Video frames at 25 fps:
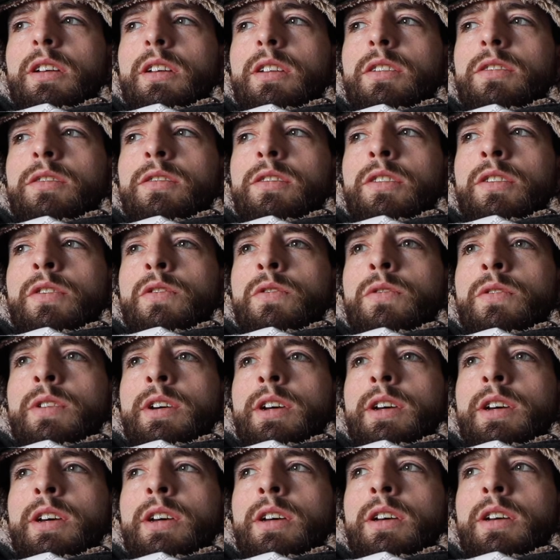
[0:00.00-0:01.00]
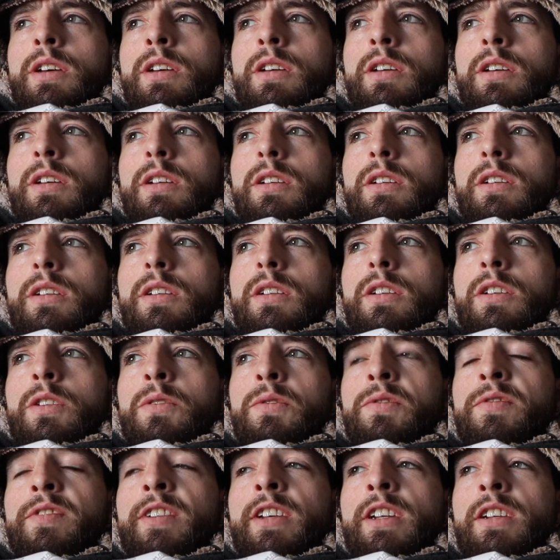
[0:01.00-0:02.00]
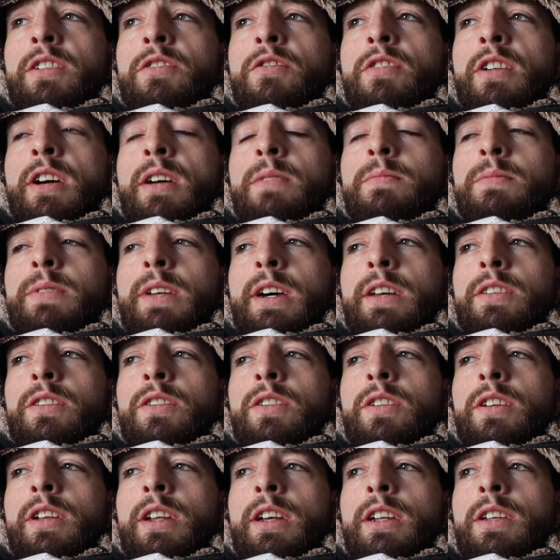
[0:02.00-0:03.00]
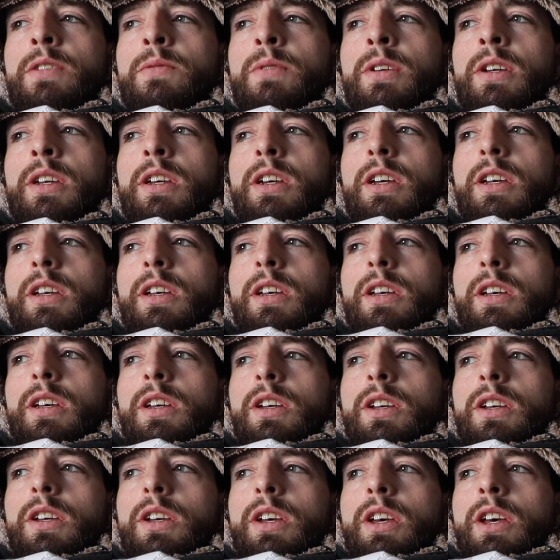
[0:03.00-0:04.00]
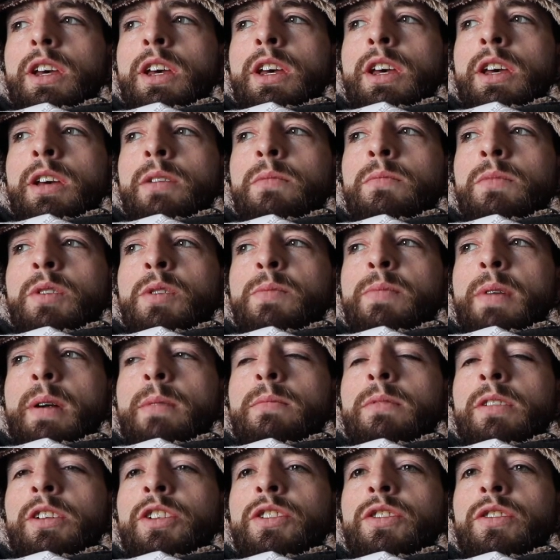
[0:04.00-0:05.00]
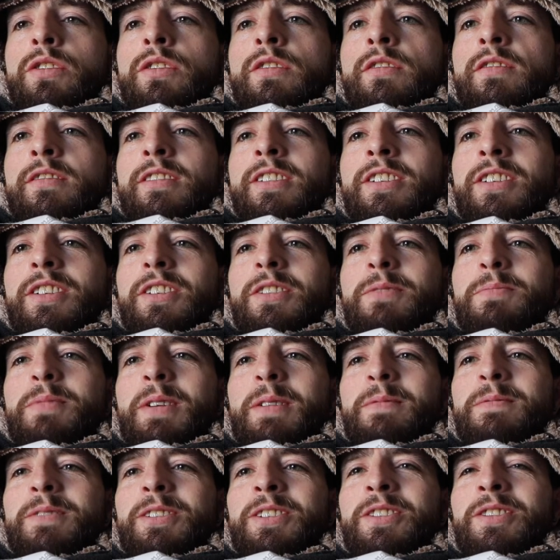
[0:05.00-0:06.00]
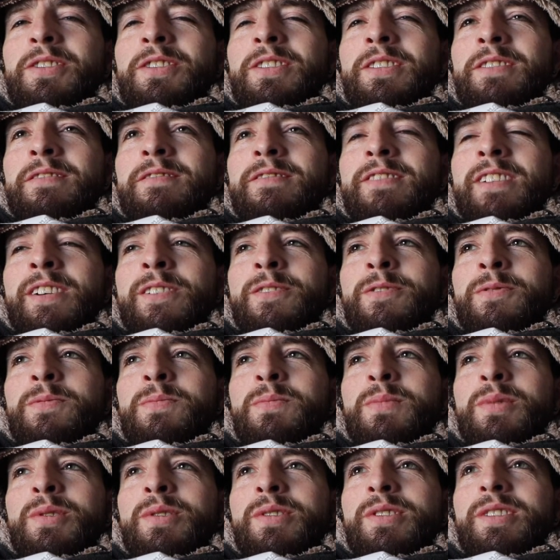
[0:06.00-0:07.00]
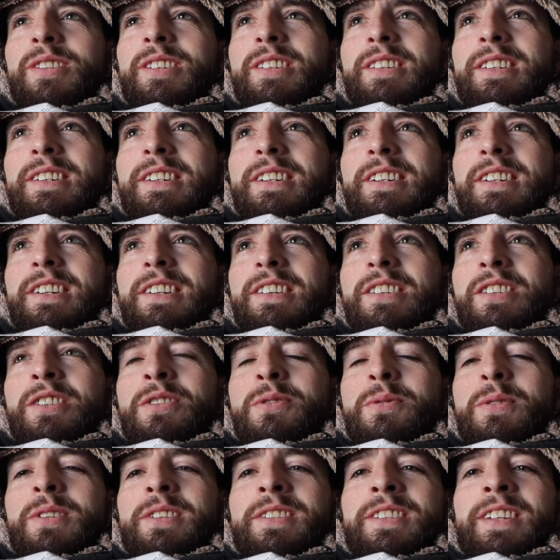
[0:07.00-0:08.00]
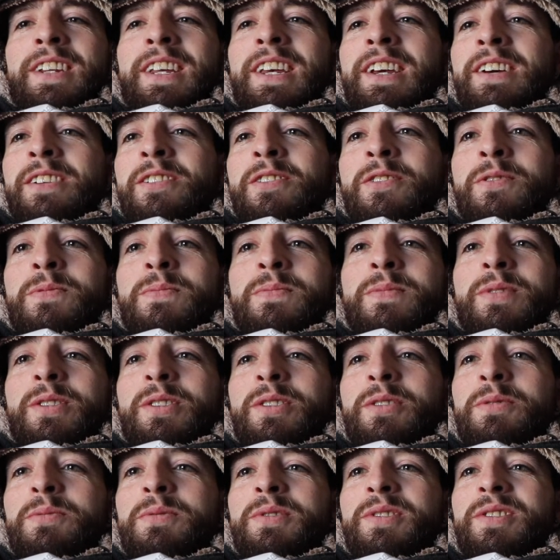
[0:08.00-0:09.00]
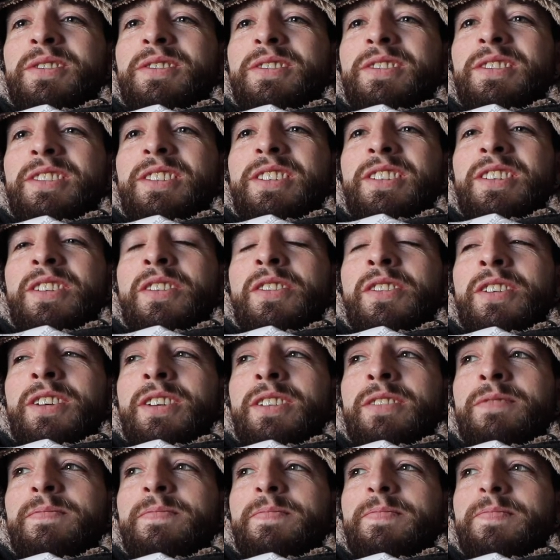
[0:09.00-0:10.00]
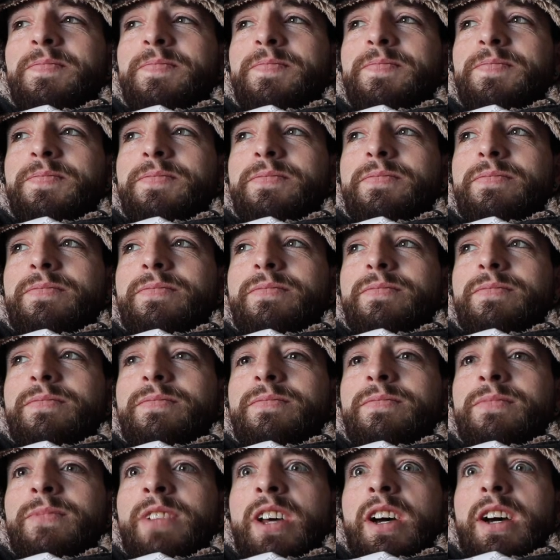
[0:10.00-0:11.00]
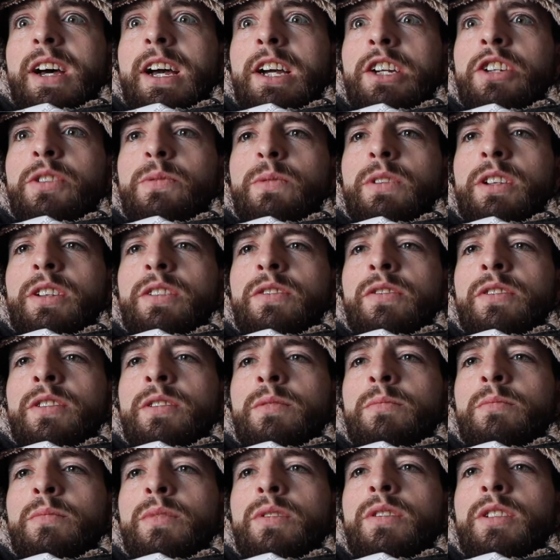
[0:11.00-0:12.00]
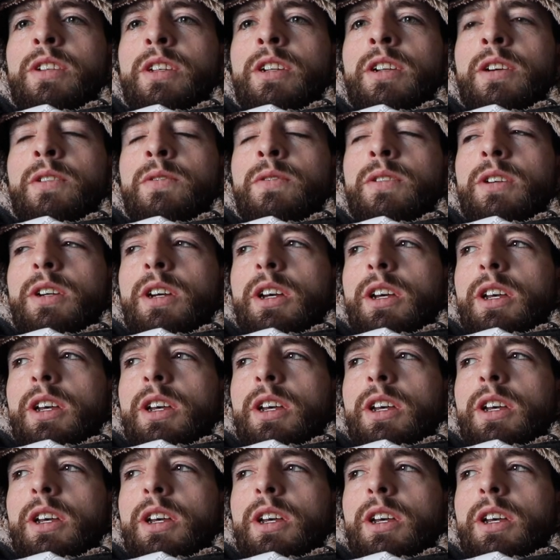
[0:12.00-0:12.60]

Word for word: So uh, I was feeling crap that night anyway. Um, I probably shouldn't have. I probably shouldn't have flown, but I wanted to get home. I was dying, not actually dying, but you know.